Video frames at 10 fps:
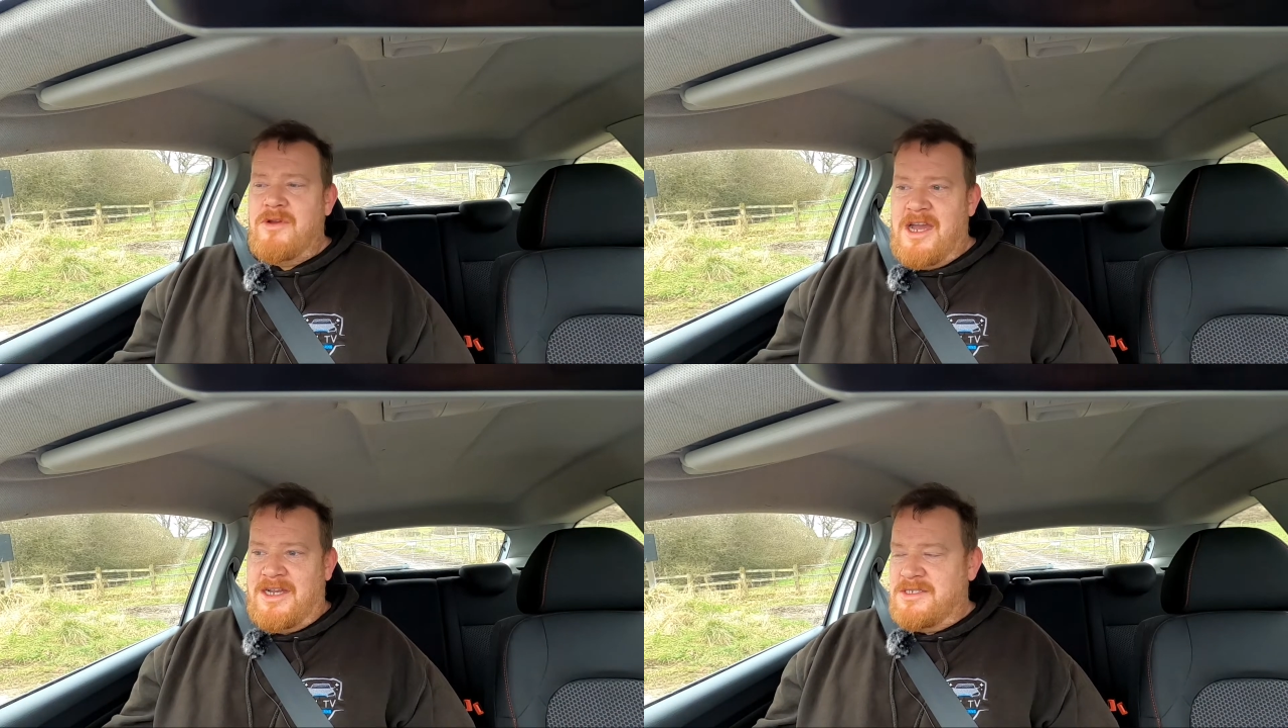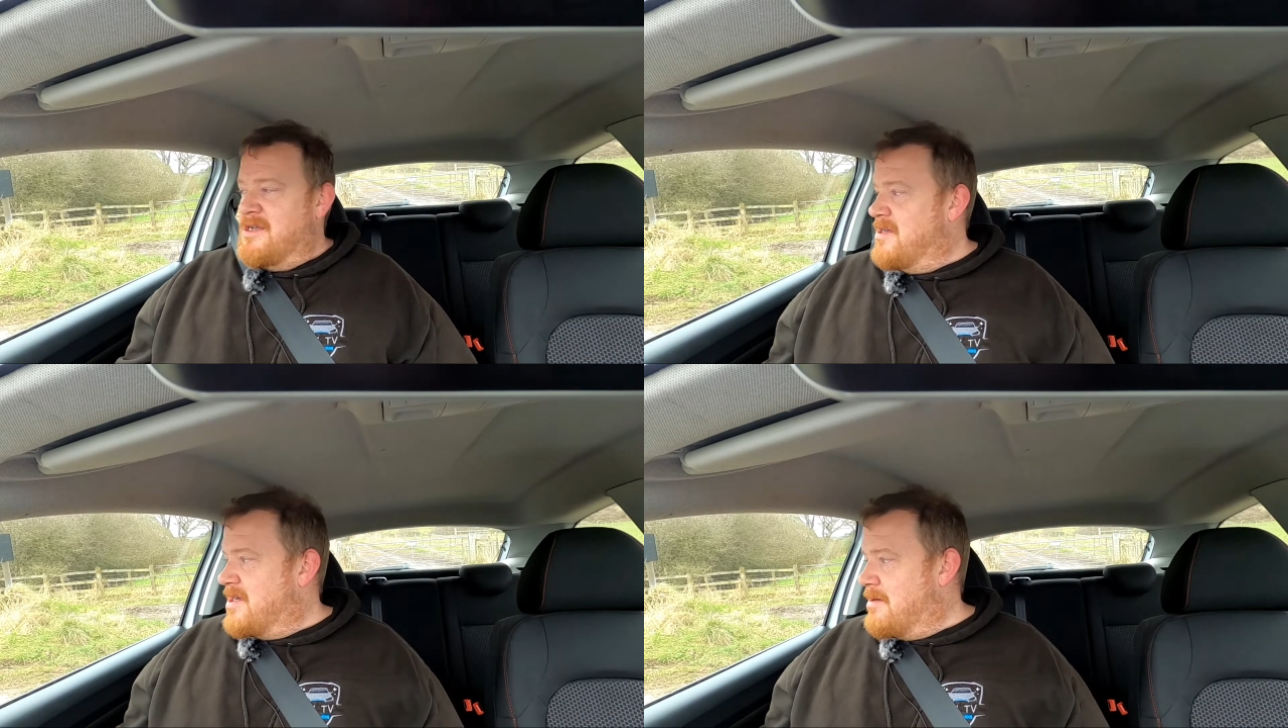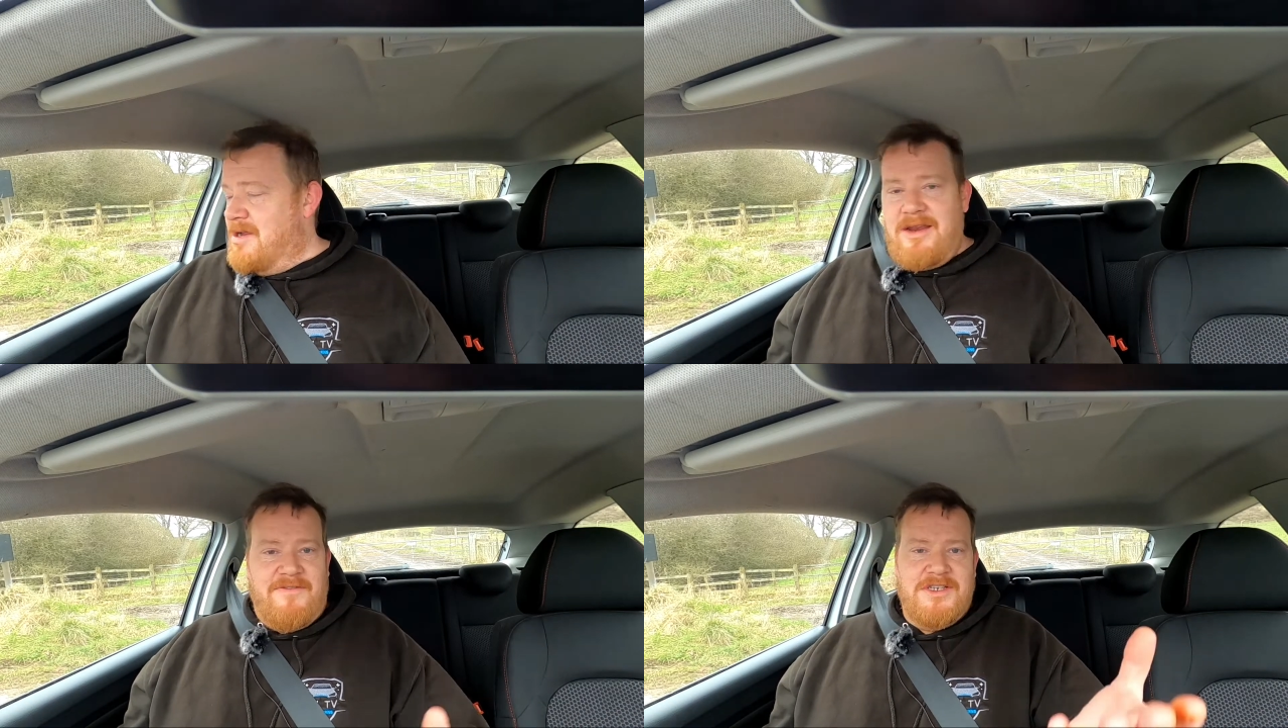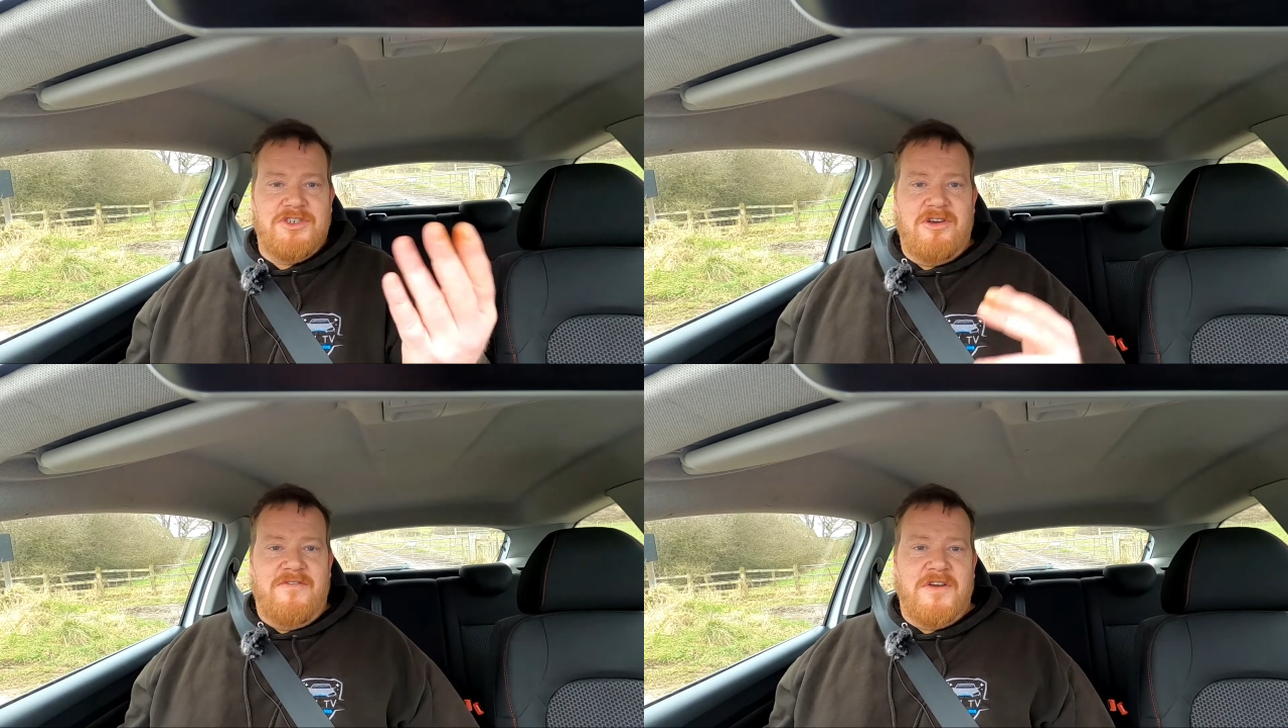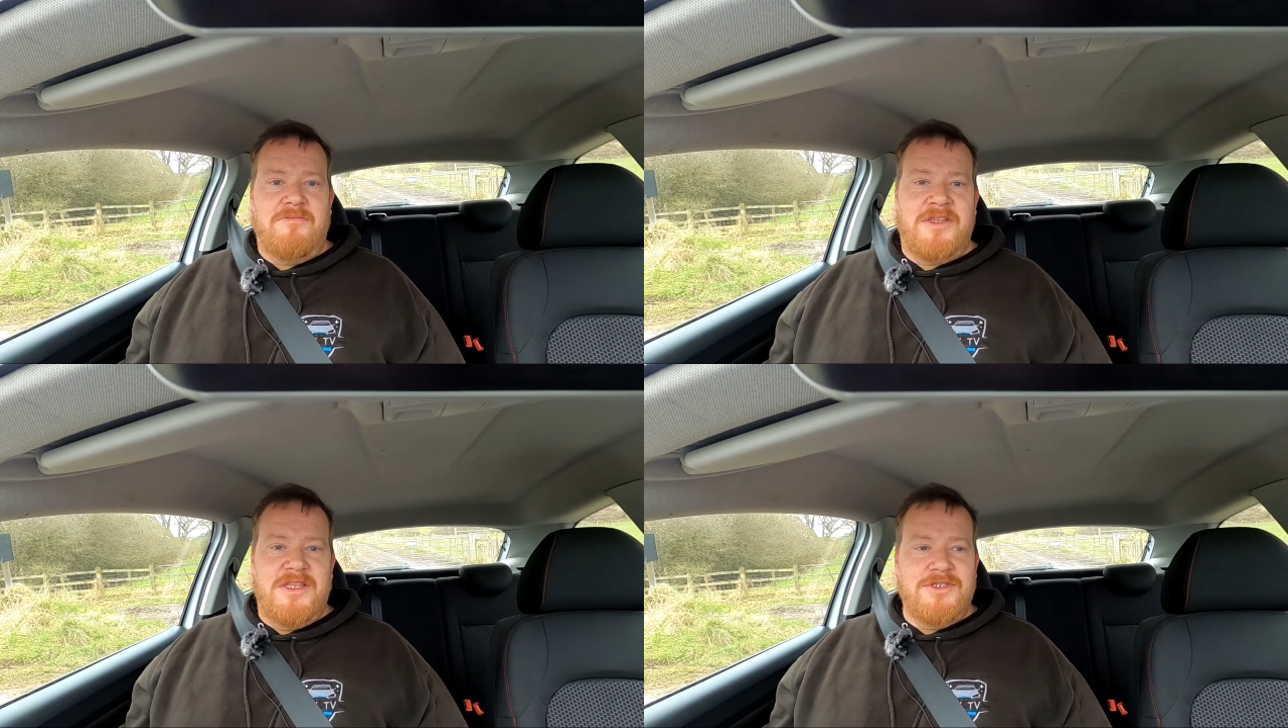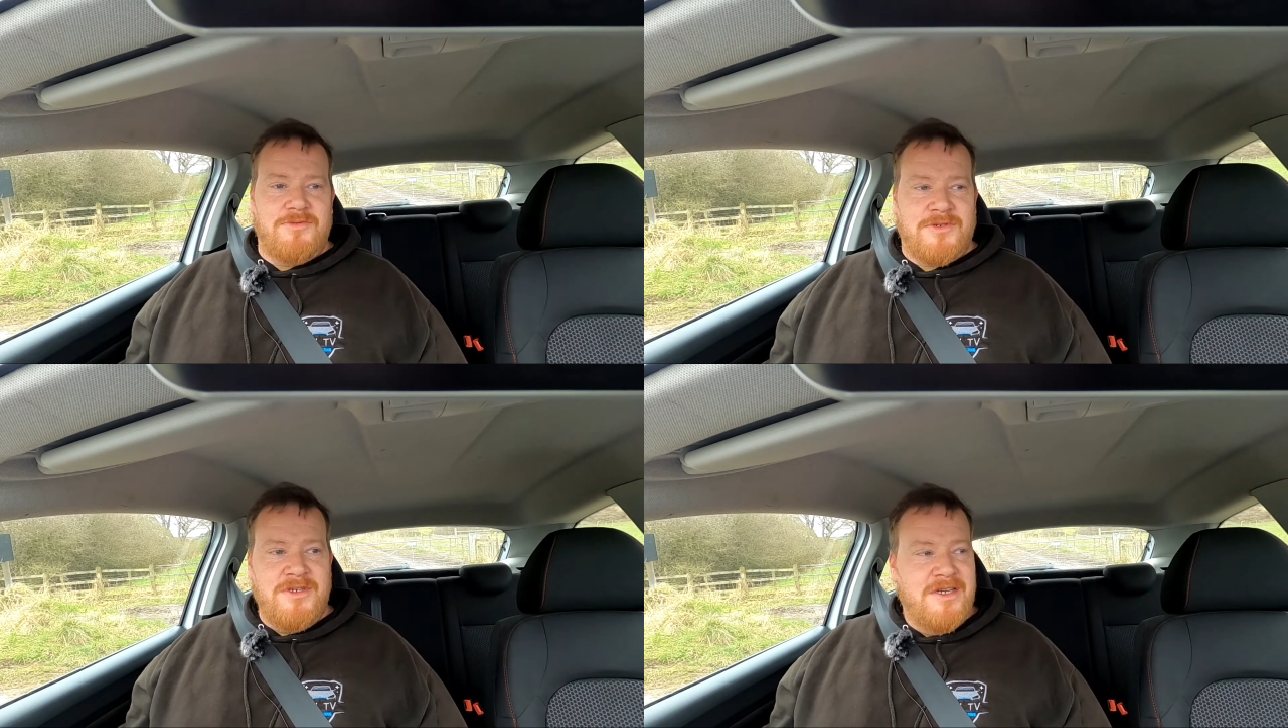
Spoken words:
guys. I mean, I've enjoyed filming this one.